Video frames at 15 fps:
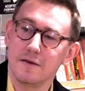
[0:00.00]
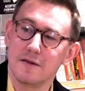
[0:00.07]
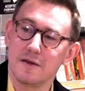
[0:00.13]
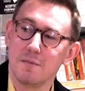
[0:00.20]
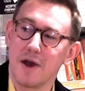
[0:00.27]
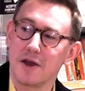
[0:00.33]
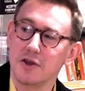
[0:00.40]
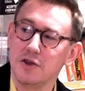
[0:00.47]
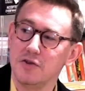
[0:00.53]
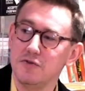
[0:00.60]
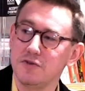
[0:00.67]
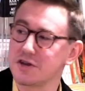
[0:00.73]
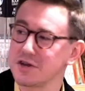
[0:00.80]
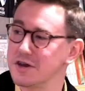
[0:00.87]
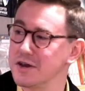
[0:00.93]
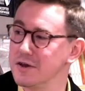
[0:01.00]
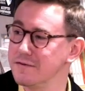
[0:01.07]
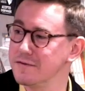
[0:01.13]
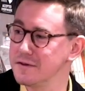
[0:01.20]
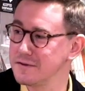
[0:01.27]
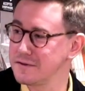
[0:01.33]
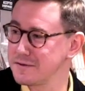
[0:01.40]
the minutiae of
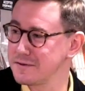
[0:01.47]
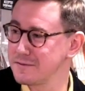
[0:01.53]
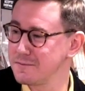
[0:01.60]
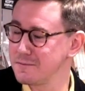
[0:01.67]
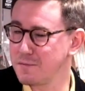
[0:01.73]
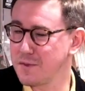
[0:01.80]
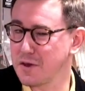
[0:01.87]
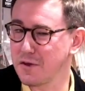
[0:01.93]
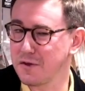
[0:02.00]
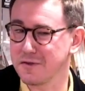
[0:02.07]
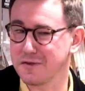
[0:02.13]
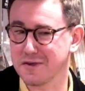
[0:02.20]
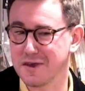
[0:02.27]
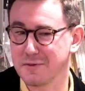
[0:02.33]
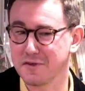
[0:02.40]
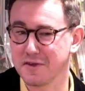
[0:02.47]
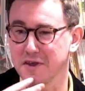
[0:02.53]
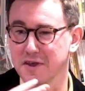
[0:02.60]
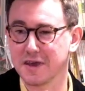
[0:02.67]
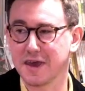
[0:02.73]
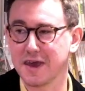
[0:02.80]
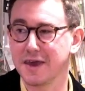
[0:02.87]
it, because it was at
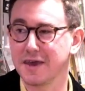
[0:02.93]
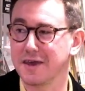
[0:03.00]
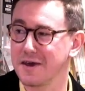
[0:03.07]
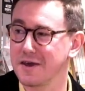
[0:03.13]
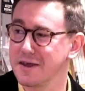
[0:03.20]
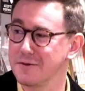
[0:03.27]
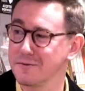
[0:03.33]
a gig and it